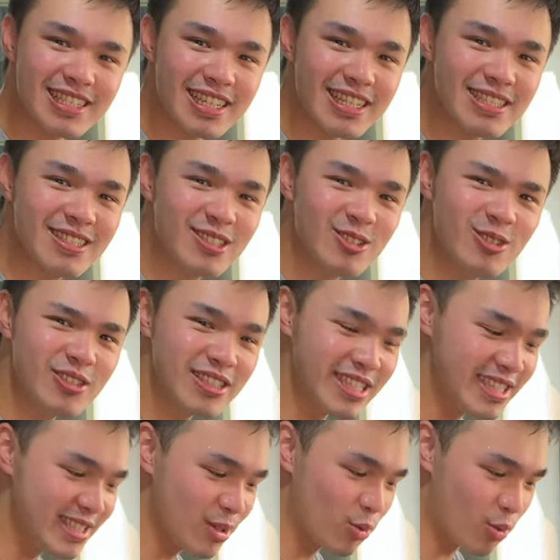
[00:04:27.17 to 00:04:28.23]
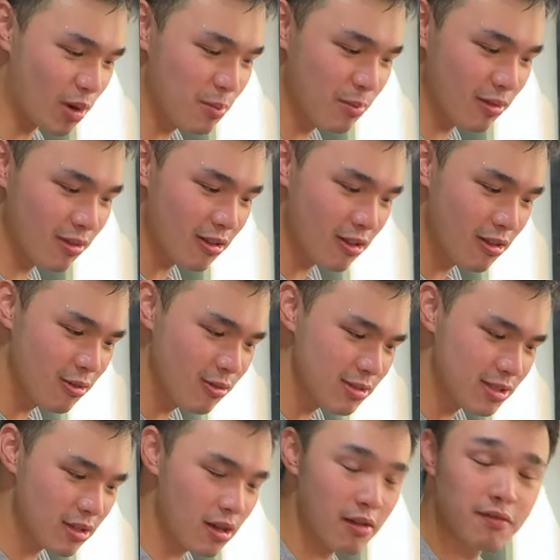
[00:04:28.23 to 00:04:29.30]
Isuzu diesel rumble, although it's
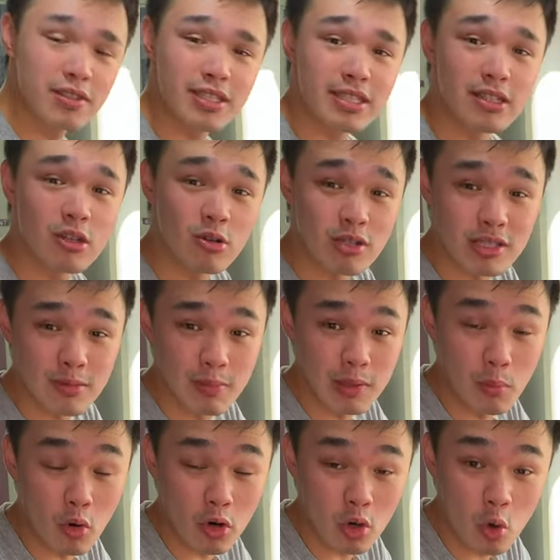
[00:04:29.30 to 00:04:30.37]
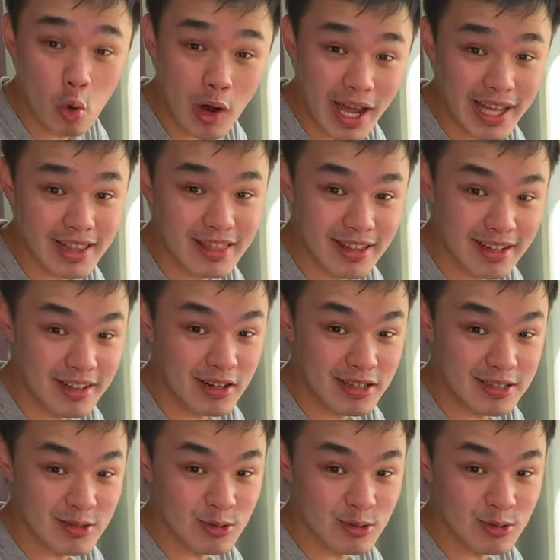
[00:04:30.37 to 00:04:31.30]
obviously noticeably more quiet than the Isuzu